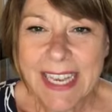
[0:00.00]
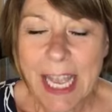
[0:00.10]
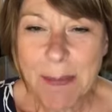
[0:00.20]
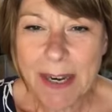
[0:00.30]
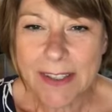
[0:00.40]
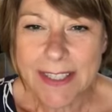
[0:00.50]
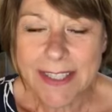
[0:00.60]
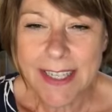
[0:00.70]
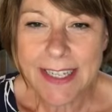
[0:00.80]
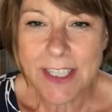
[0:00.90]
Hey
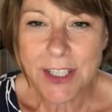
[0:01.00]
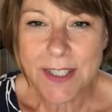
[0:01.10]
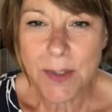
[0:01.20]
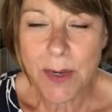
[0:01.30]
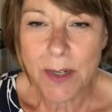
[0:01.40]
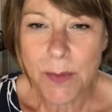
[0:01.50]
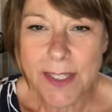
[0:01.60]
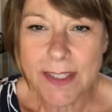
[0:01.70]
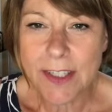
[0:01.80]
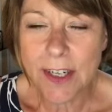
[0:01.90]
parents, I just read a
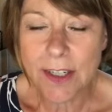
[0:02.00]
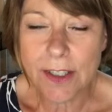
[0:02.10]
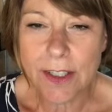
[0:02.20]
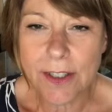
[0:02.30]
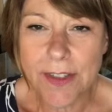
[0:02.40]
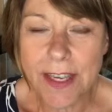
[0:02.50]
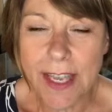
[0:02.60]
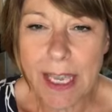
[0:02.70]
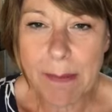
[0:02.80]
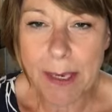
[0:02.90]
recent article that
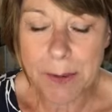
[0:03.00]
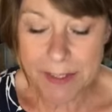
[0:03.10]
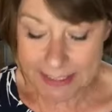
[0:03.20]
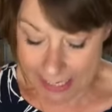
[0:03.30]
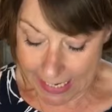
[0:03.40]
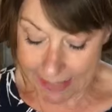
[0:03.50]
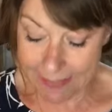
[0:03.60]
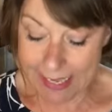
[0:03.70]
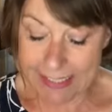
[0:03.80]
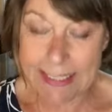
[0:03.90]
came out saying
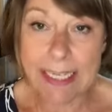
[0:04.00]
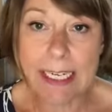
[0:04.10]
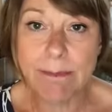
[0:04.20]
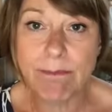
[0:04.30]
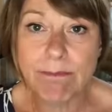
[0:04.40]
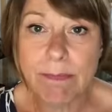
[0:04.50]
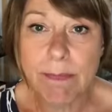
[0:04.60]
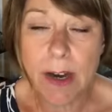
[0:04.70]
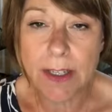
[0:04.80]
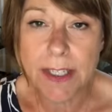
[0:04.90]
that
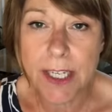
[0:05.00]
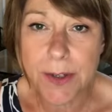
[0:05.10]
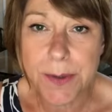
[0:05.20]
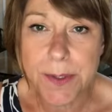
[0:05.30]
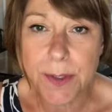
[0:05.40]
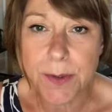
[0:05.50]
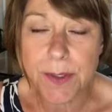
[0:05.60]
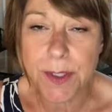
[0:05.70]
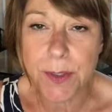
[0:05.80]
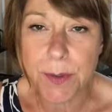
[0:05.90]
Ontario
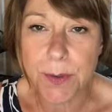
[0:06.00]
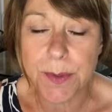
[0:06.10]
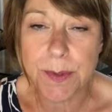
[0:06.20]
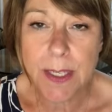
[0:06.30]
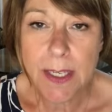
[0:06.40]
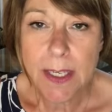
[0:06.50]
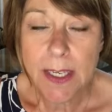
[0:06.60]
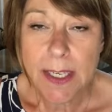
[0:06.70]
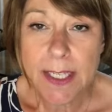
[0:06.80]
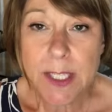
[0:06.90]
students who
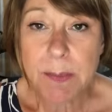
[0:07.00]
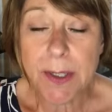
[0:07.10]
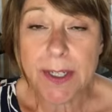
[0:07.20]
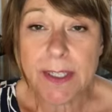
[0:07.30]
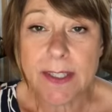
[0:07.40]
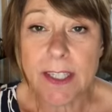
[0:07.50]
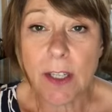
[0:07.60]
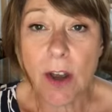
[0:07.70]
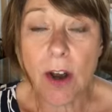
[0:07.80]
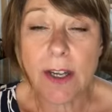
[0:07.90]
experienced the
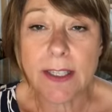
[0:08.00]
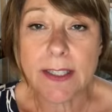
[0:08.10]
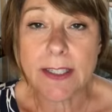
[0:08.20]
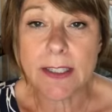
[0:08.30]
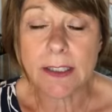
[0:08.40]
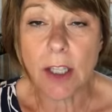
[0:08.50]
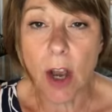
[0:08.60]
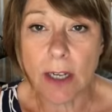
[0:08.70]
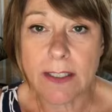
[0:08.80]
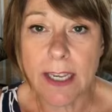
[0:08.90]
longest
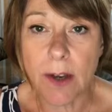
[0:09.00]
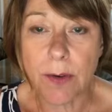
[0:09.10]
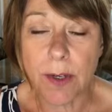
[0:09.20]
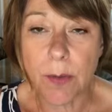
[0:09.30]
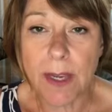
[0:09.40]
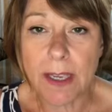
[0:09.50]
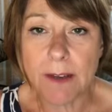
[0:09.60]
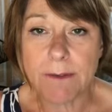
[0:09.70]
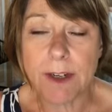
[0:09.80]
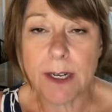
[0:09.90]
lockdown away
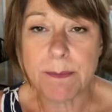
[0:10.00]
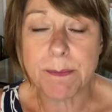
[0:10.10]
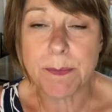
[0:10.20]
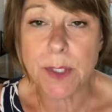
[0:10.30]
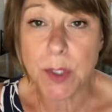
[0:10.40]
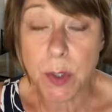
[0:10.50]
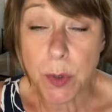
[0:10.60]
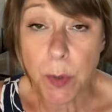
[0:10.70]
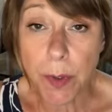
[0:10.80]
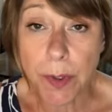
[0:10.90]
from
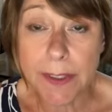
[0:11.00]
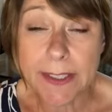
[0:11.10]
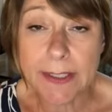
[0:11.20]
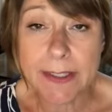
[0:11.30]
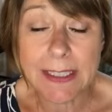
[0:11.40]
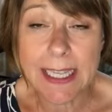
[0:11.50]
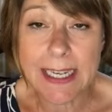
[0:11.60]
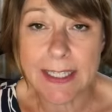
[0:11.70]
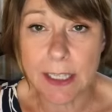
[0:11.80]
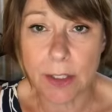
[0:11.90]
school in
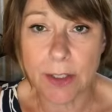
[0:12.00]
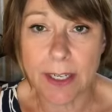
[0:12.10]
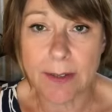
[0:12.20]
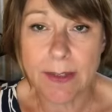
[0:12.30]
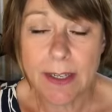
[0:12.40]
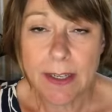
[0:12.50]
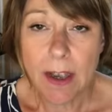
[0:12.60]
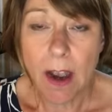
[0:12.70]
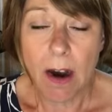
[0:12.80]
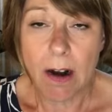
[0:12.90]
class learning
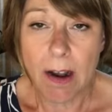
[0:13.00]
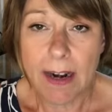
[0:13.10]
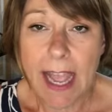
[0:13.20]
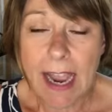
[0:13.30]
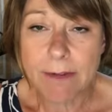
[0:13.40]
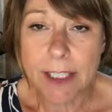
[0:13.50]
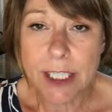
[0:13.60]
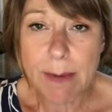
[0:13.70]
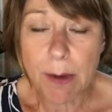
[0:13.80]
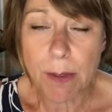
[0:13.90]
are on average
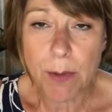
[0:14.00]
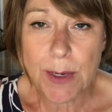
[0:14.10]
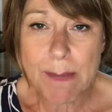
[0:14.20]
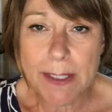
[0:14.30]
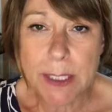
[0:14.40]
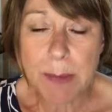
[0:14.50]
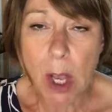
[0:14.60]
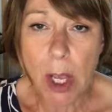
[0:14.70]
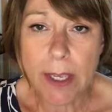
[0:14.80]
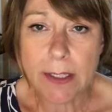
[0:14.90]
about 3 months
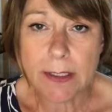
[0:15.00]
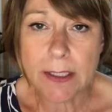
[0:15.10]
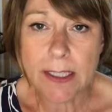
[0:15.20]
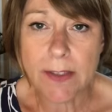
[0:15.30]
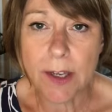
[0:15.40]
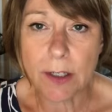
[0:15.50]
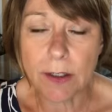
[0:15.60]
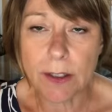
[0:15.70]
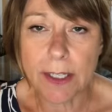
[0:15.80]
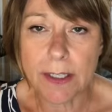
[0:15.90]
behind in their
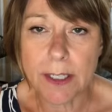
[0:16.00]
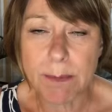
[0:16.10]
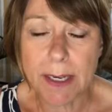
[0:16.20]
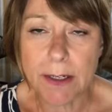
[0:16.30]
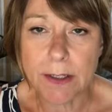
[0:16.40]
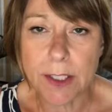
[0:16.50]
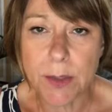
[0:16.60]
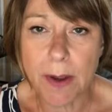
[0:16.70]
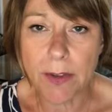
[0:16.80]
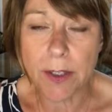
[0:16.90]
learning compared
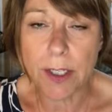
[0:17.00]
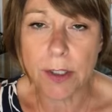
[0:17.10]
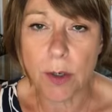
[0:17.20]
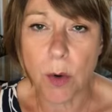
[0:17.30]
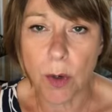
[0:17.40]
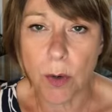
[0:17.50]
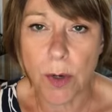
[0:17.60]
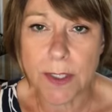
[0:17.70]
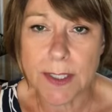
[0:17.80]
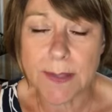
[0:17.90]
to other year
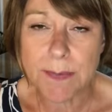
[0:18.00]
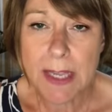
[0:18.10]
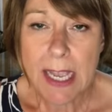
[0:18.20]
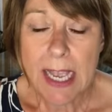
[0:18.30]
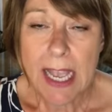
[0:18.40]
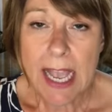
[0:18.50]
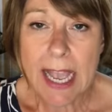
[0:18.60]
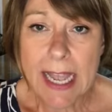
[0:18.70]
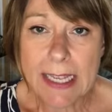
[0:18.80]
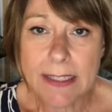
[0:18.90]
cohorts.
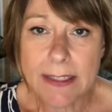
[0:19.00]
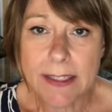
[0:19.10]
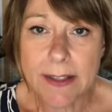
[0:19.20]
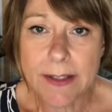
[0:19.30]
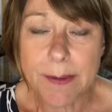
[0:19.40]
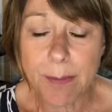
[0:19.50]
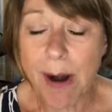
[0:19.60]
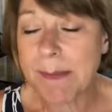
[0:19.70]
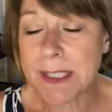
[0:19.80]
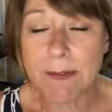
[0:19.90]
And the
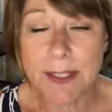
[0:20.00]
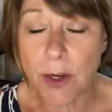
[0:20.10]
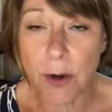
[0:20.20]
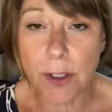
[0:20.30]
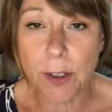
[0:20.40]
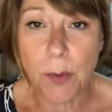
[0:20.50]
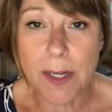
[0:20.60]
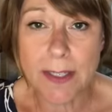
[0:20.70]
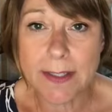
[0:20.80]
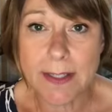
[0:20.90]
premise of this article
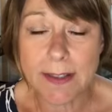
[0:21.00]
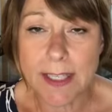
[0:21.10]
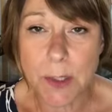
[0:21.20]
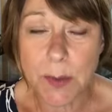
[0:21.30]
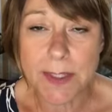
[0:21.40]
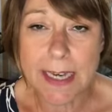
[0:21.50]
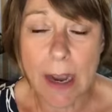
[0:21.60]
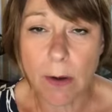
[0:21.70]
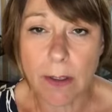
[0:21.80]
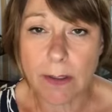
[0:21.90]
was that this was
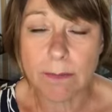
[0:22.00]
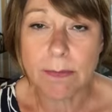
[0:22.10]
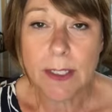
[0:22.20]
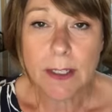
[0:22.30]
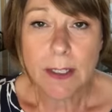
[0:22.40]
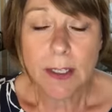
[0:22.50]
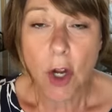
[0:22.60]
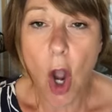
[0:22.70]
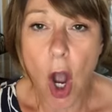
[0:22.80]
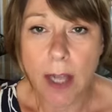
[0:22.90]
now going to
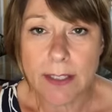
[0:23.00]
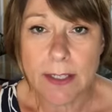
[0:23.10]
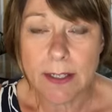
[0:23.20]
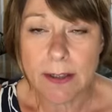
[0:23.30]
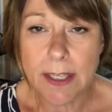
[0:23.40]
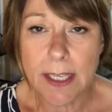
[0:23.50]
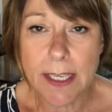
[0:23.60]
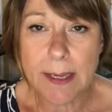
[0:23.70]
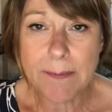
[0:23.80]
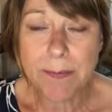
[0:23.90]
cost
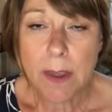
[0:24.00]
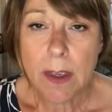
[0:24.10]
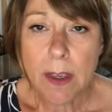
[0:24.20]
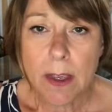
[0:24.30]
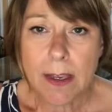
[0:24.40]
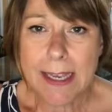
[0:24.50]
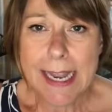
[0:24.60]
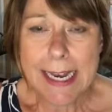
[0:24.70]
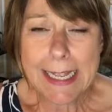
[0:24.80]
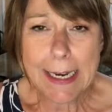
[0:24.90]
the
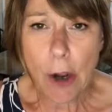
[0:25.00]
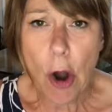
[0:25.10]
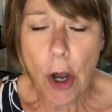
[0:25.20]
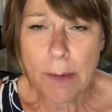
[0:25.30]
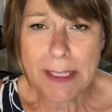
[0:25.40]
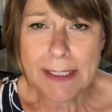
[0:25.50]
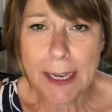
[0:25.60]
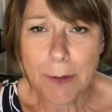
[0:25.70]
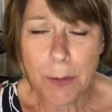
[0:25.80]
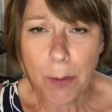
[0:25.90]
Canadian economy
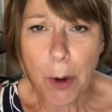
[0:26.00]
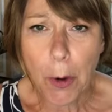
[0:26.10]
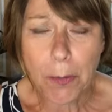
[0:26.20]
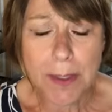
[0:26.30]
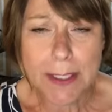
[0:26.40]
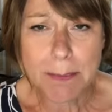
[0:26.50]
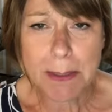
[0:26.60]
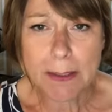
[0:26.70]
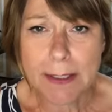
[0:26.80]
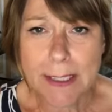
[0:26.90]
down the road these
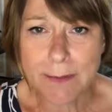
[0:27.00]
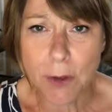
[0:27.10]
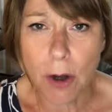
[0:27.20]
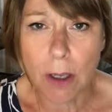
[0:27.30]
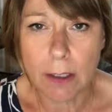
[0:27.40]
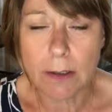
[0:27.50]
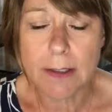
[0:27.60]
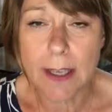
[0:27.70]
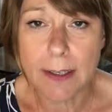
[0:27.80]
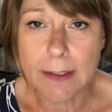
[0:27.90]
billions of
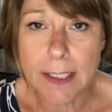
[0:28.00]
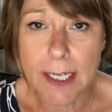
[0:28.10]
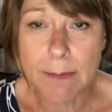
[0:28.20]
dollars, and